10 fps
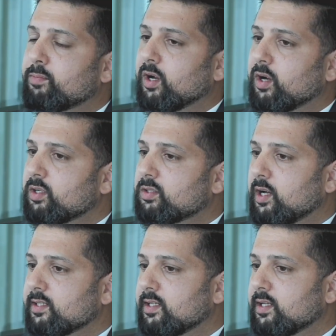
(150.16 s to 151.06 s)

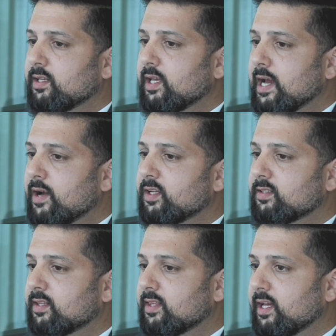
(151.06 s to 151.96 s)
prioritizing areas
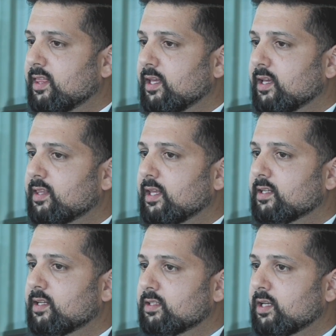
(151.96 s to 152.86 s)
that they think that
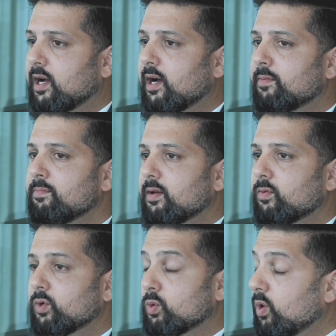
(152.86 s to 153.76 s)
Qatar
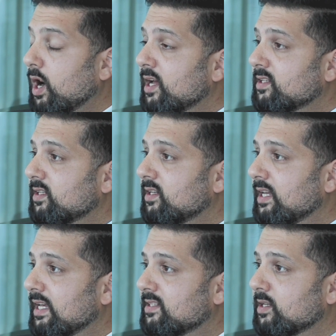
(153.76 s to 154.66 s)
requires and
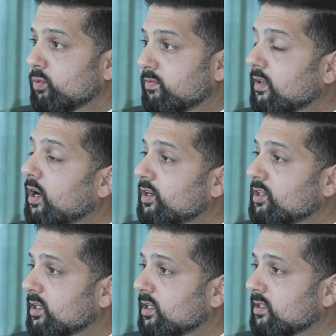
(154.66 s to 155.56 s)
needs and will flourish
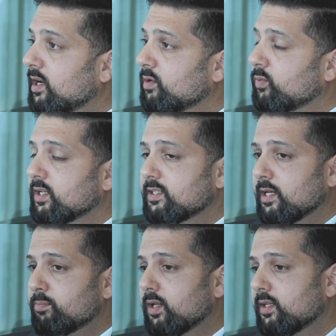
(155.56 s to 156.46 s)
in Qatar. And one
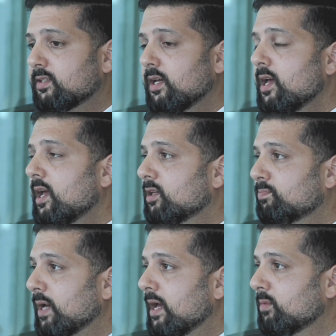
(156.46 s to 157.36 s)
example is
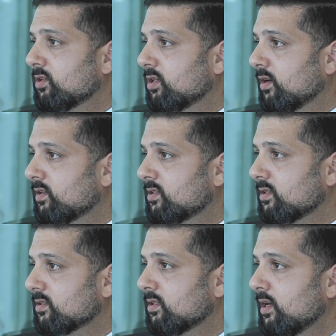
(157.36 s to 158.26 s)
payment services.